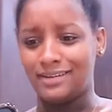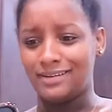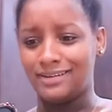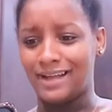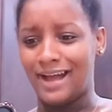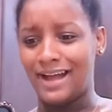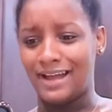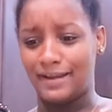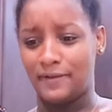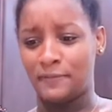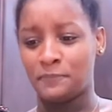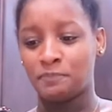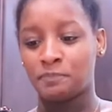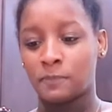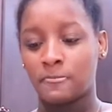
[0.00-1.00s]
God.
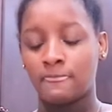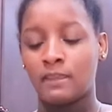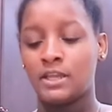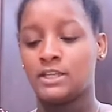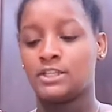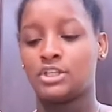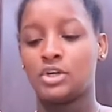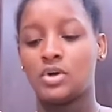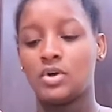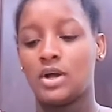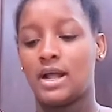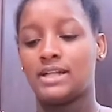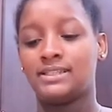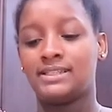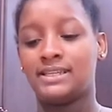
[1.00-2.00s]

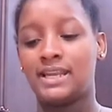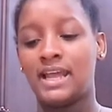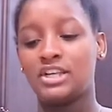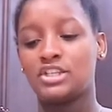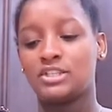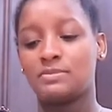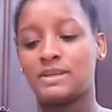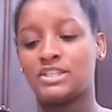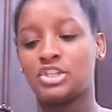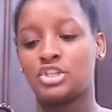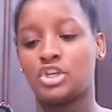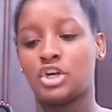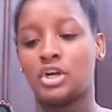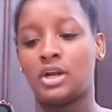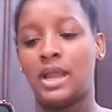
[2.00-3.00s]
So, today I just messaged
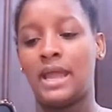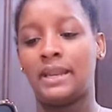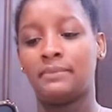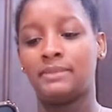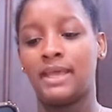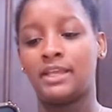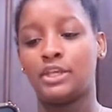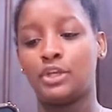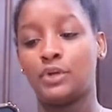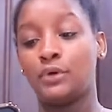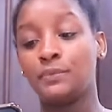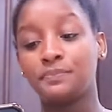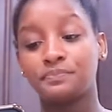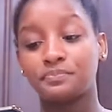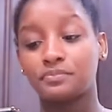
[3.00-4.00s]
her, and I'm like, you
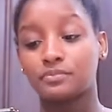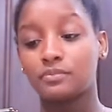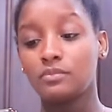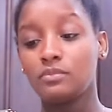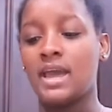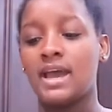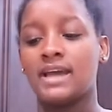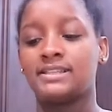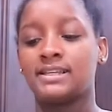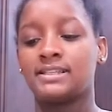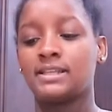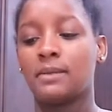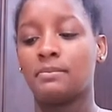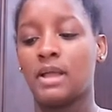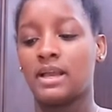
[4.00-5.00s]
know, I said,
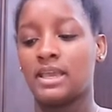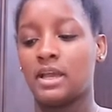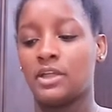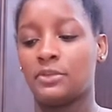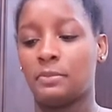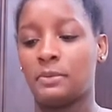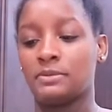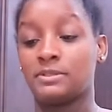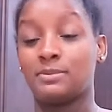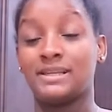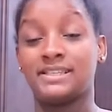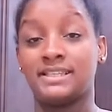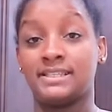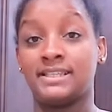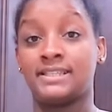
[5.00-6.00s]
stop blocking other people's
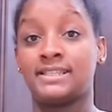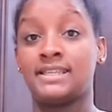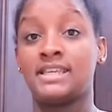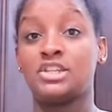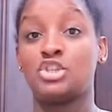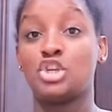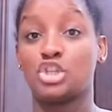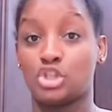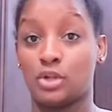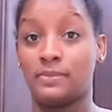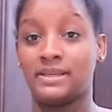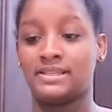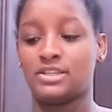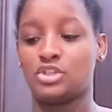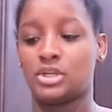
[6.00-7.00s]
blessings. This is the initial
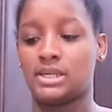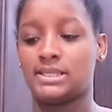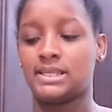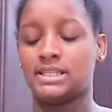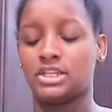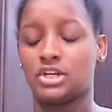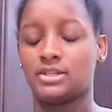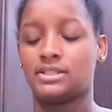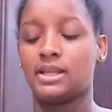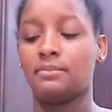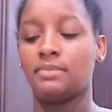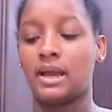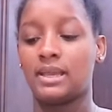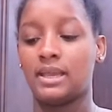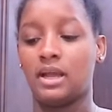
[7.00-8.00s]
message that I sent her. Stop
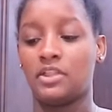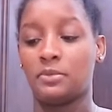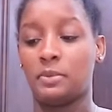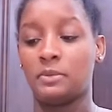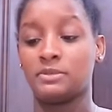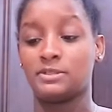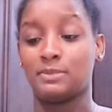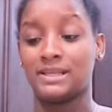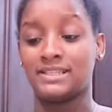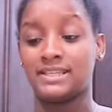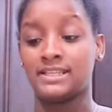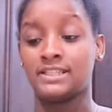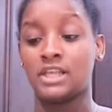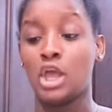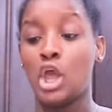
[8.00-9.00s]
blocking other people's
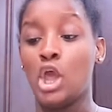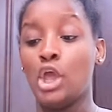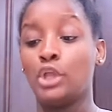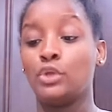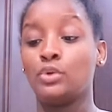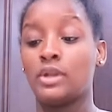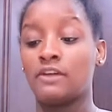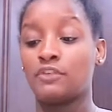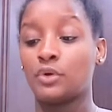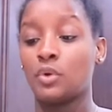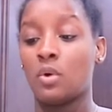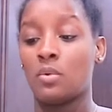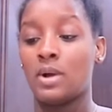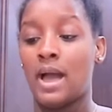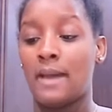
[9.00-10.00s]
blessings. You never know
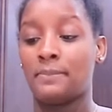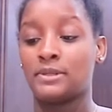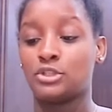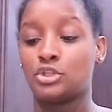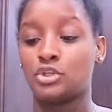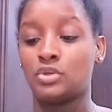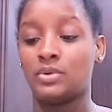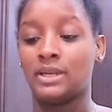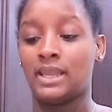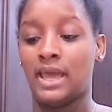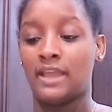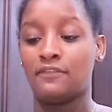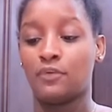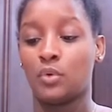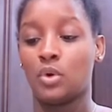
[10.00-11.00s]
what will happen to you in
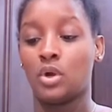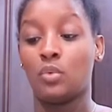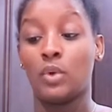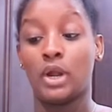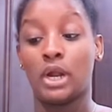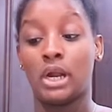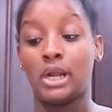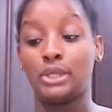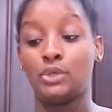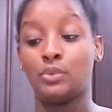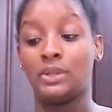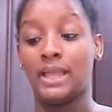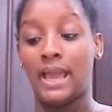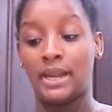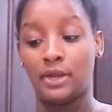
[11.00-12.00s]
life or where you
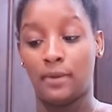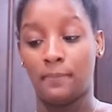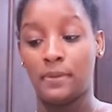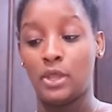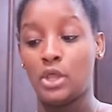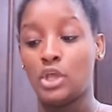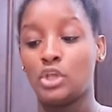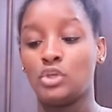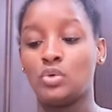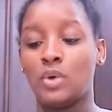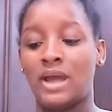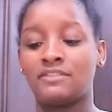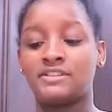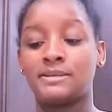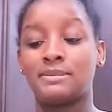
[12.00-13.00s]
will end up. You
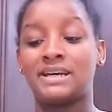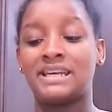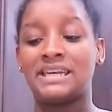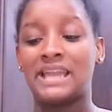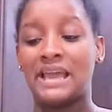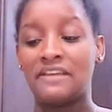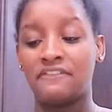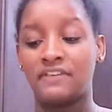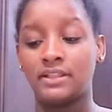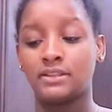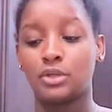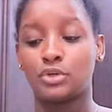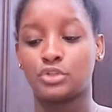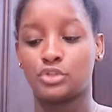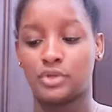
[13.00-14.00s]
have some conniving
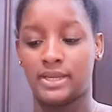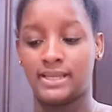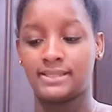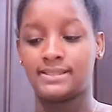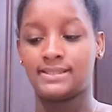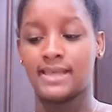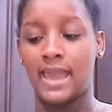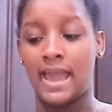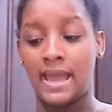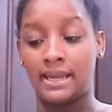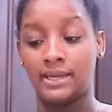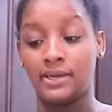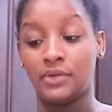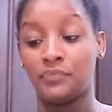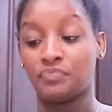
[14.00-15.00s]
little traits,
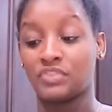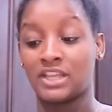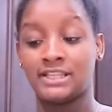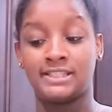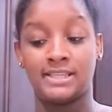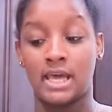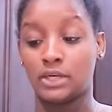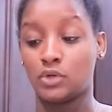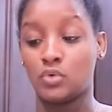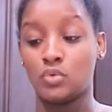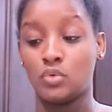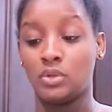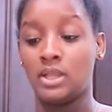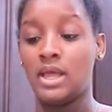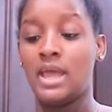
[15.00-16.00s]
and it's not
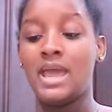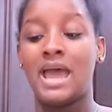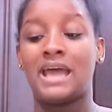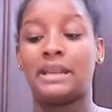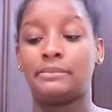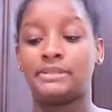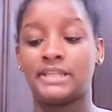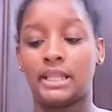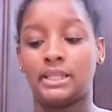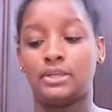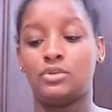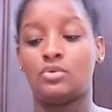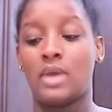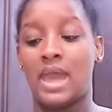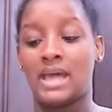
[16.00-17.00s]
cool. And I'm telling
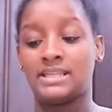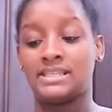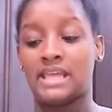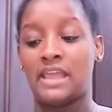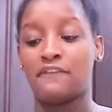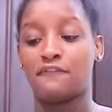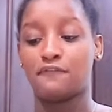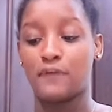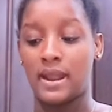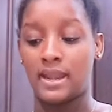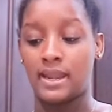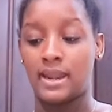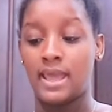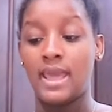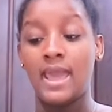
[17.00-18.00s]
you as a
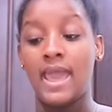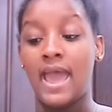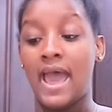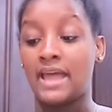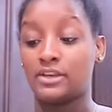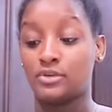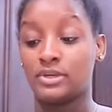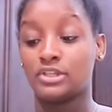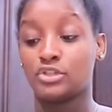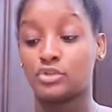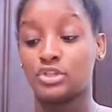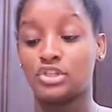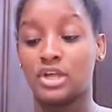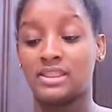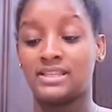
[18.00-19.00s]
friend. And you can
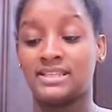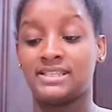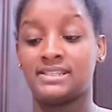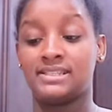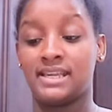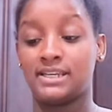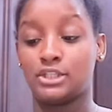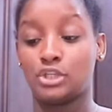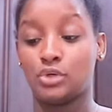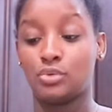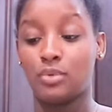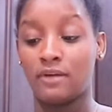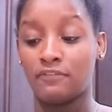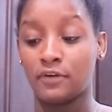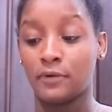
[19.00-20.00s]
screenshot this and send it to
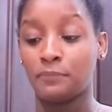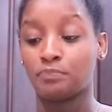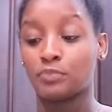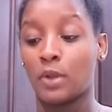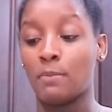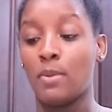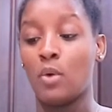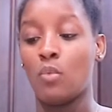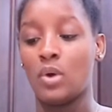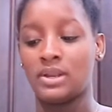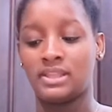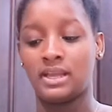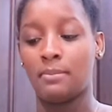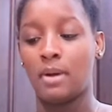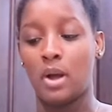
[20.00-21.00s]
whoever. But one
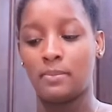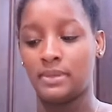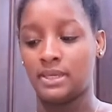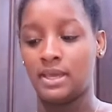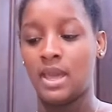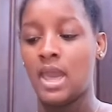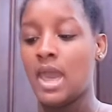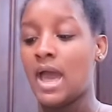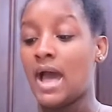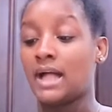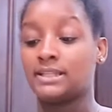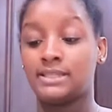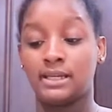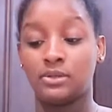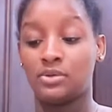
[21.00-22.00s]
thing about me,
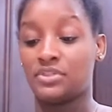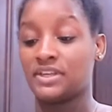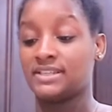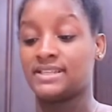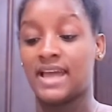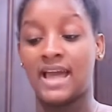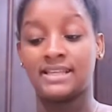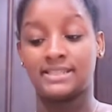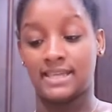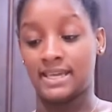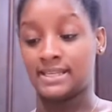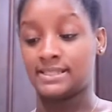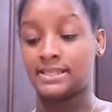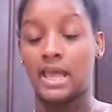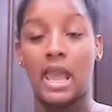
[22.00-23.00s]
I'll tell you things as
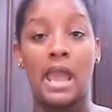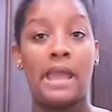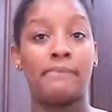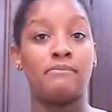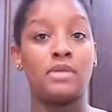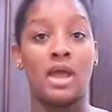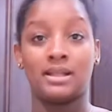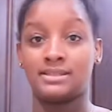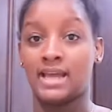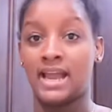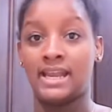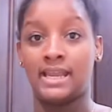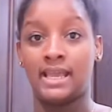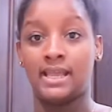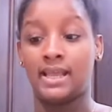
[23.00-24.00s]
is. I'm not
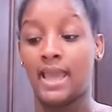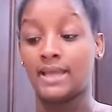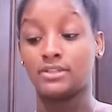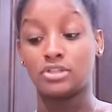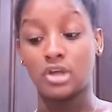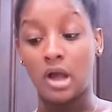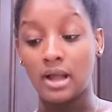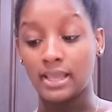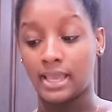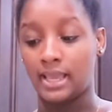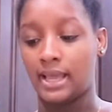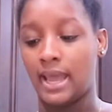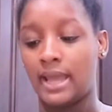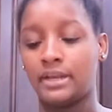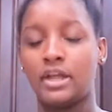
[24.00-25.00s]
hiding and
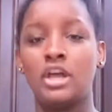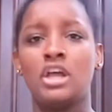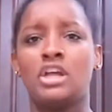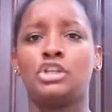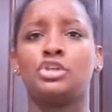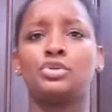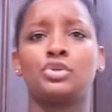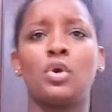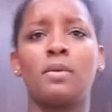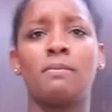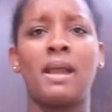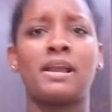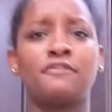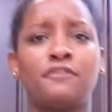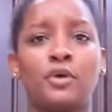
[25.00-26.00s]
talking. And she was going
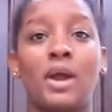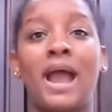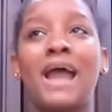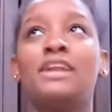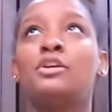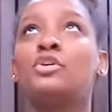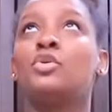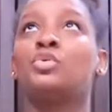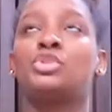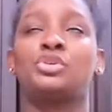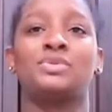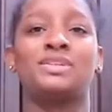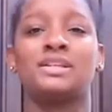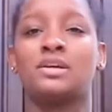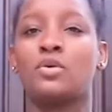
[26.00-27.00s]
back and forth. I knew she
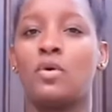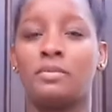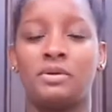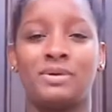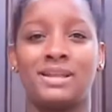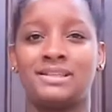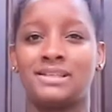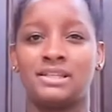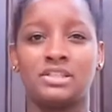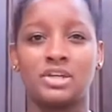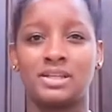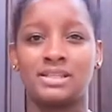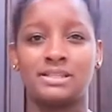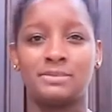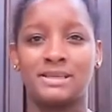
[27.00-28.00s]
was going to call me when I sent
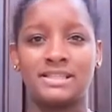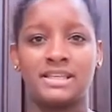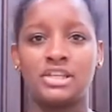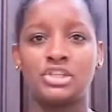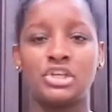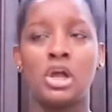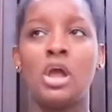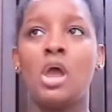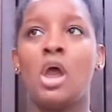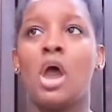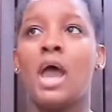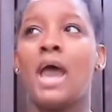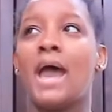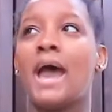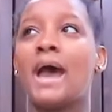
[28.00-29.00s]
her this message.
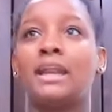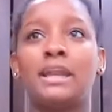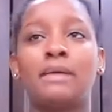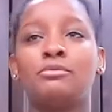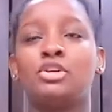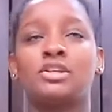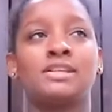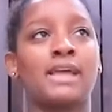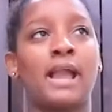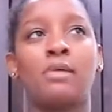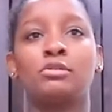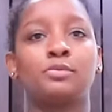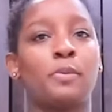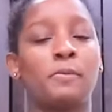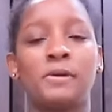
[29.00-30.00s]
And I'm just like, I
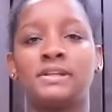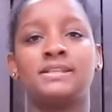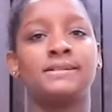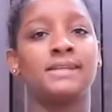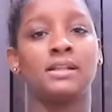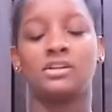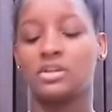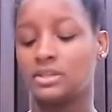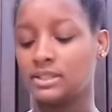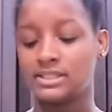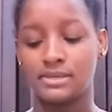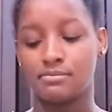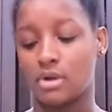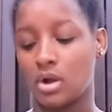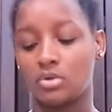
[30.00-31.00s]
was prepared to tell her,
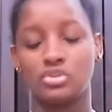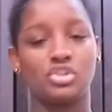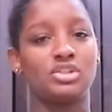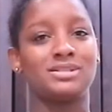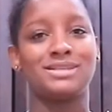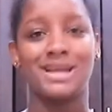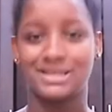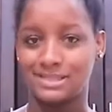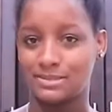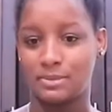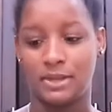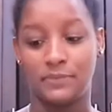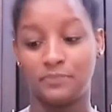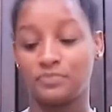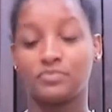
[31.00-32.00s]
listen, bro, just text me.